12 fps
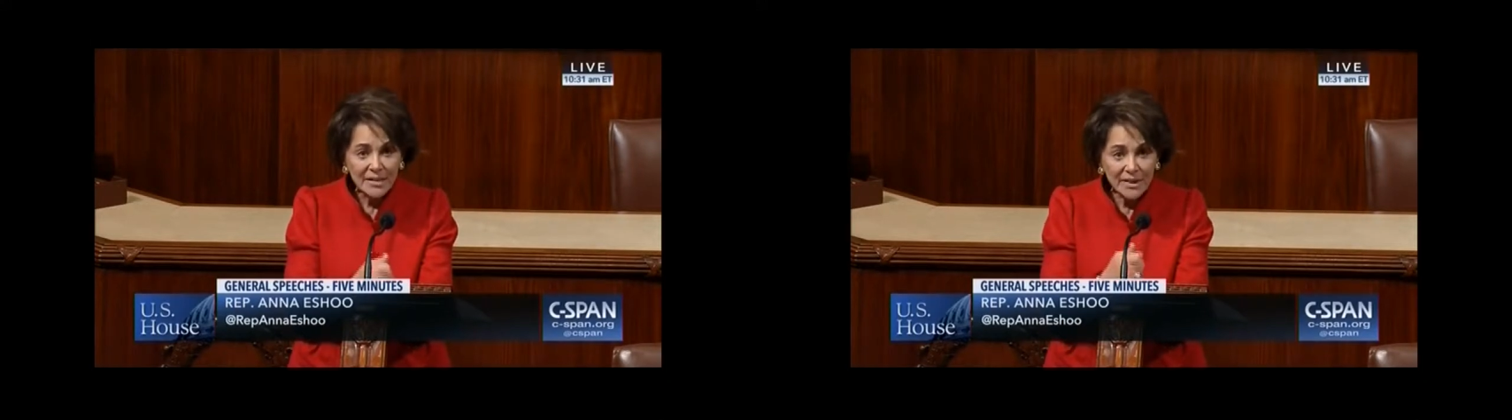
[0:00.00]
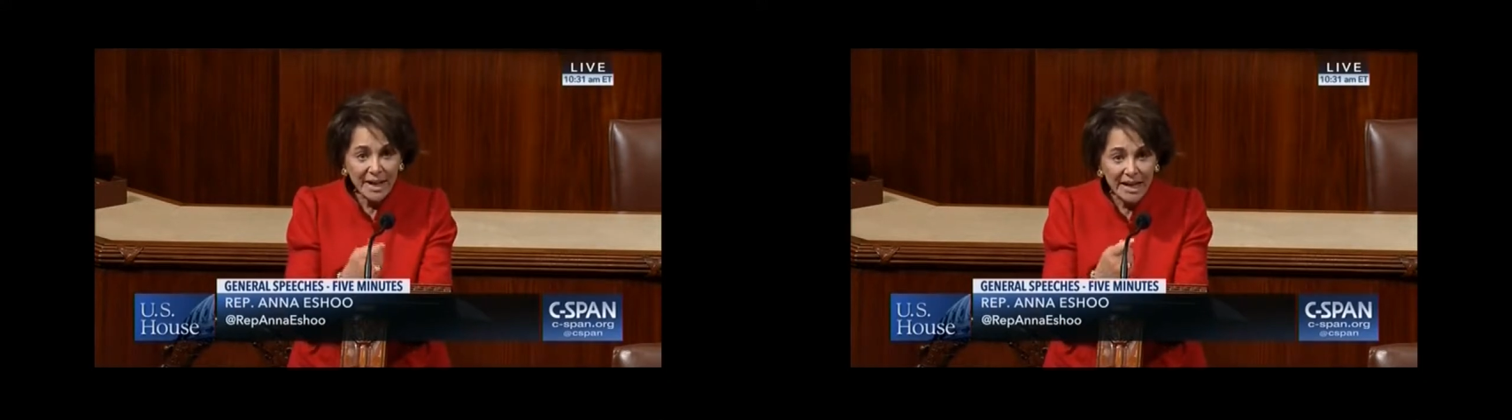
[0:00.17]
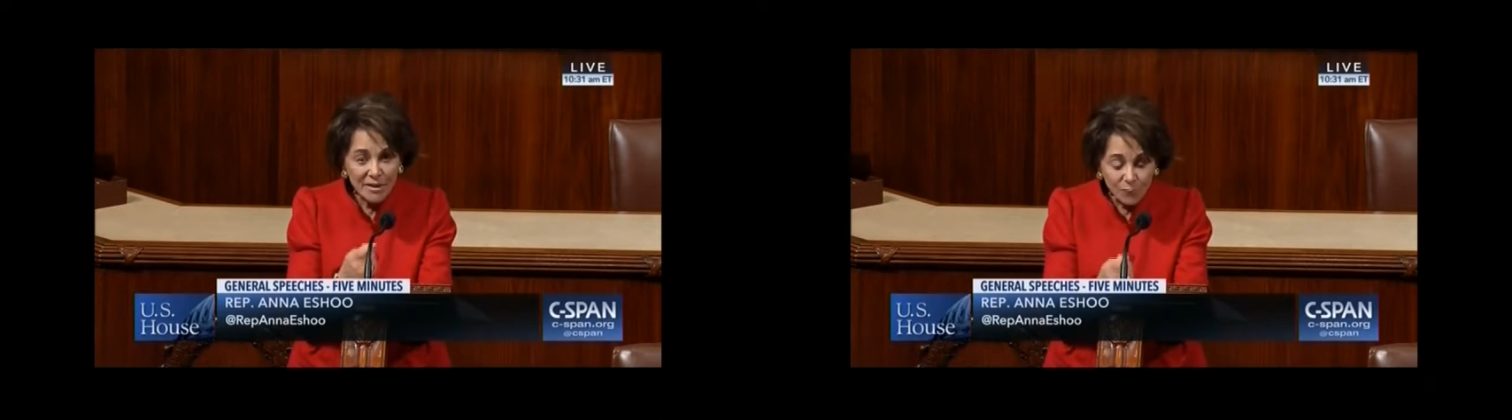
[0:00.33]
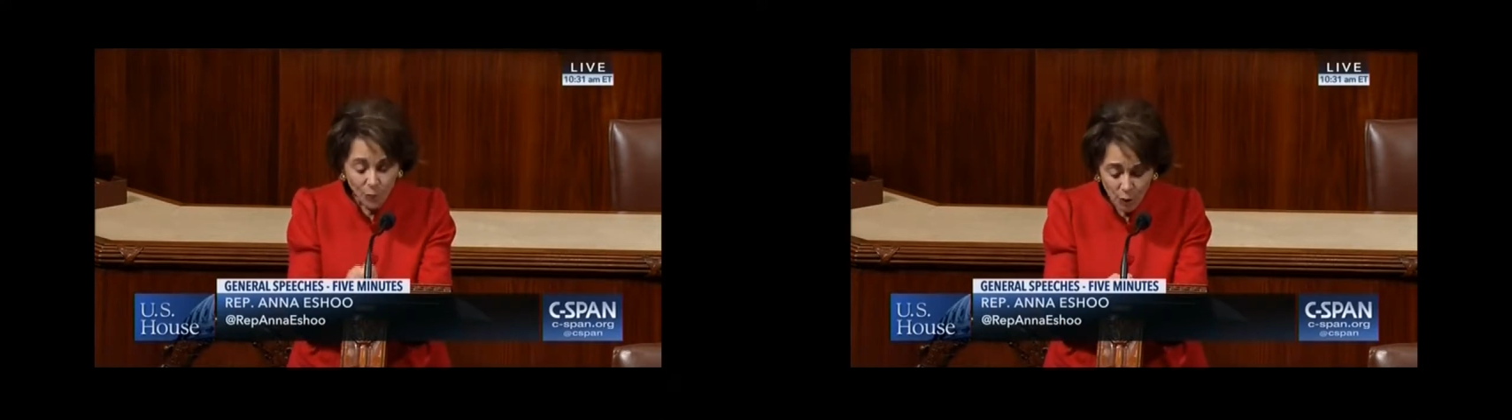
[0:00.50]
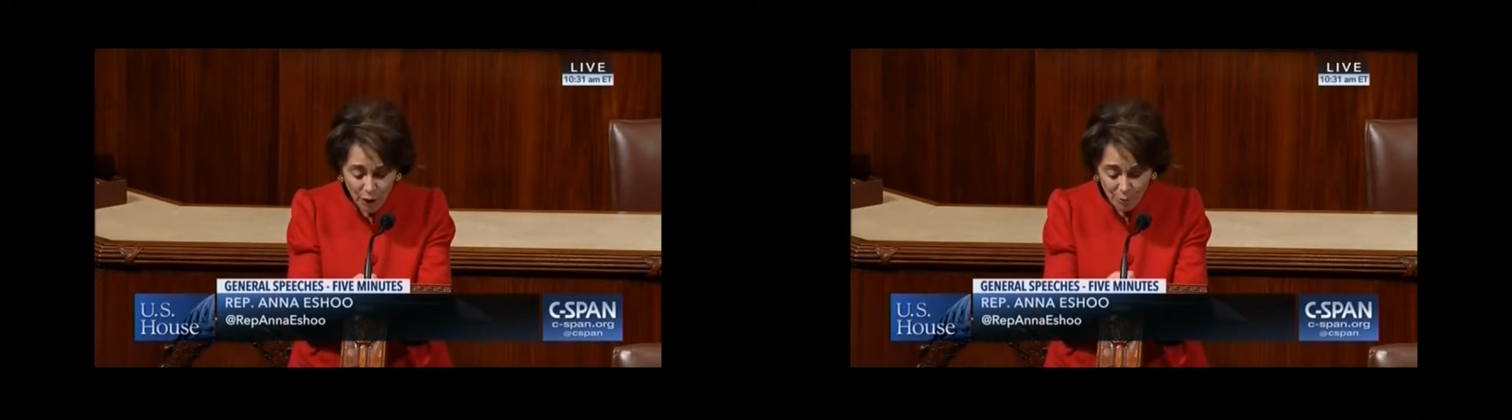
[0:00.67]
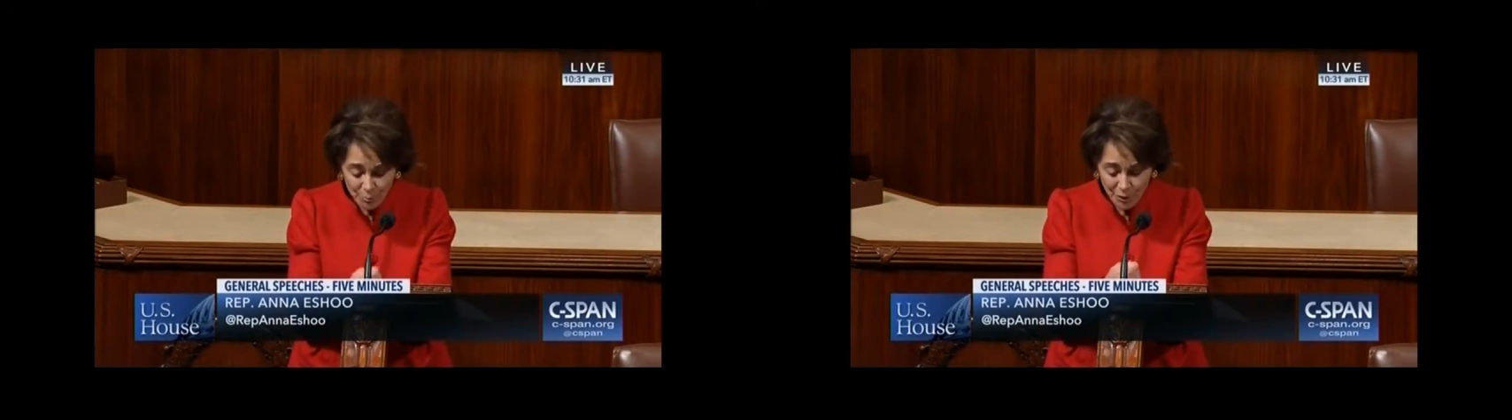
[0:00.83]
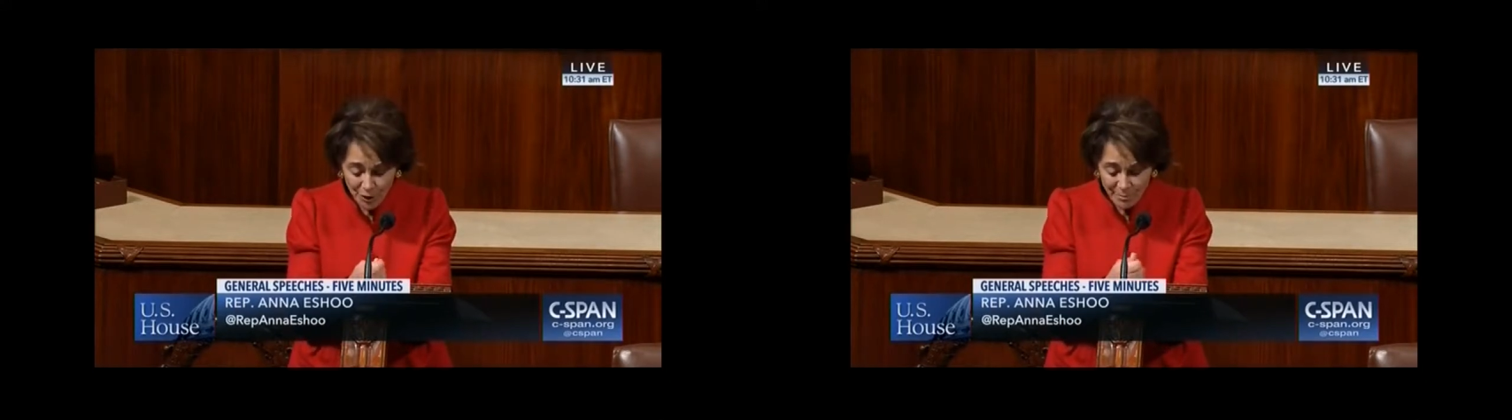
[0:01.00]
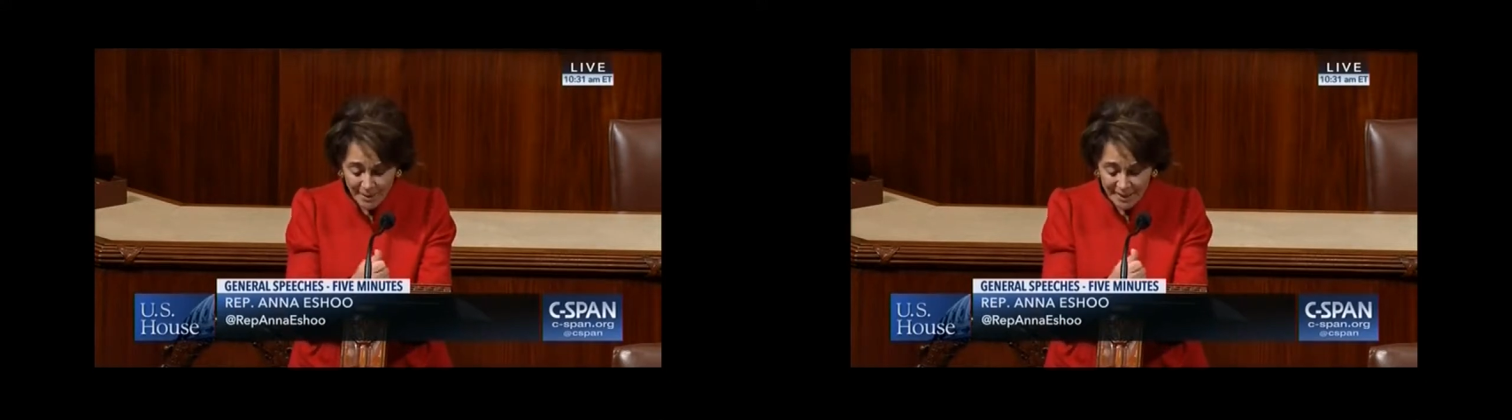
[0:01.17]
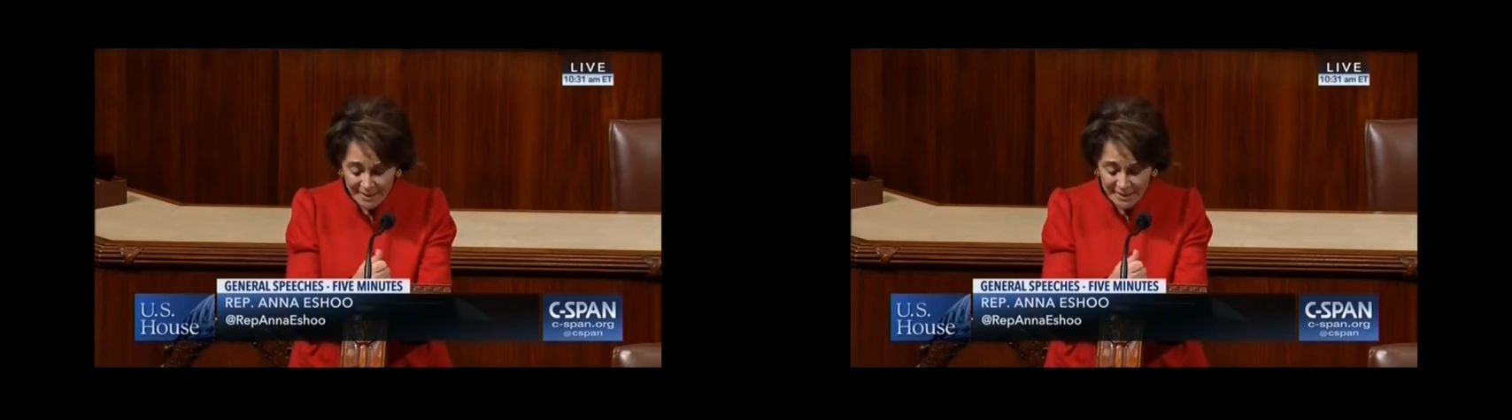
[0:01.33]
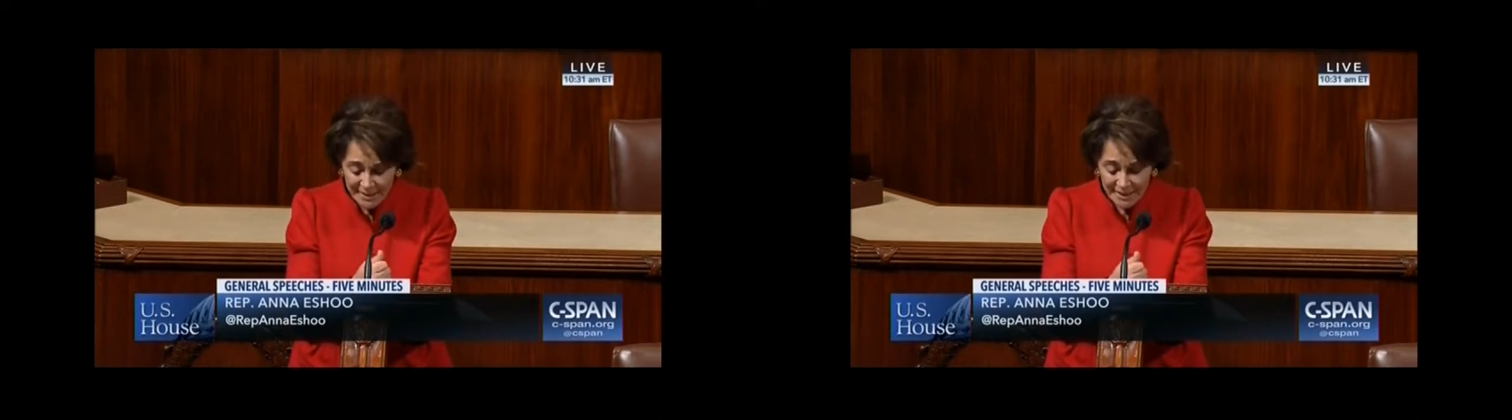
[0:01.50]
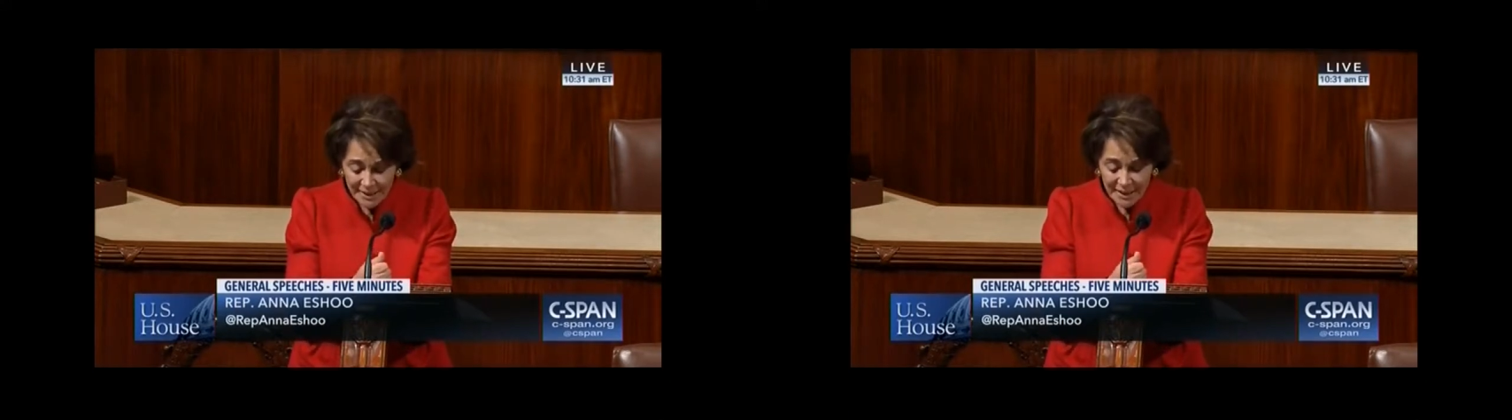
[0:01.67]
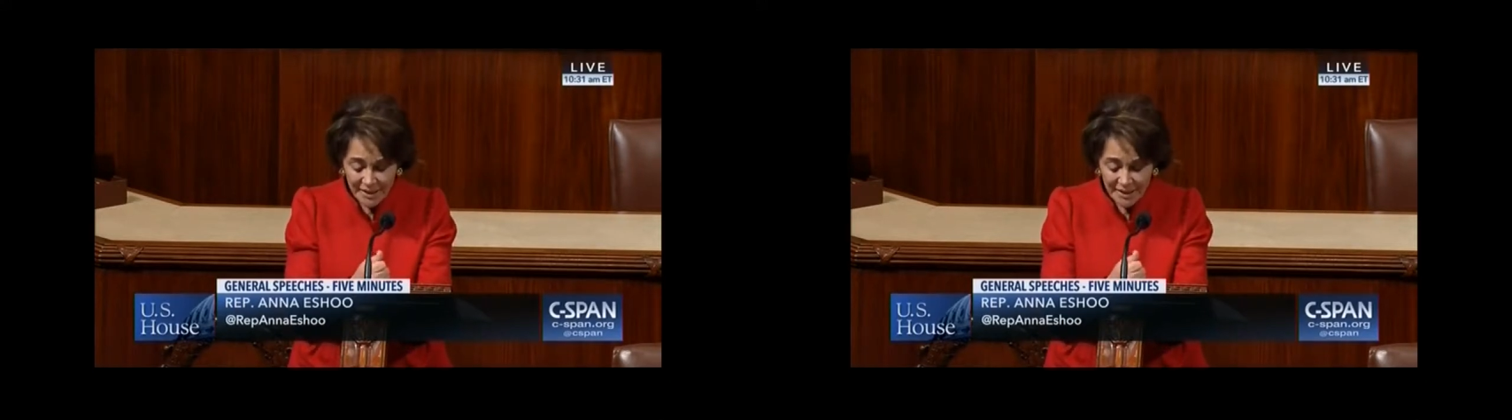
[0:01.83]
They have work permits.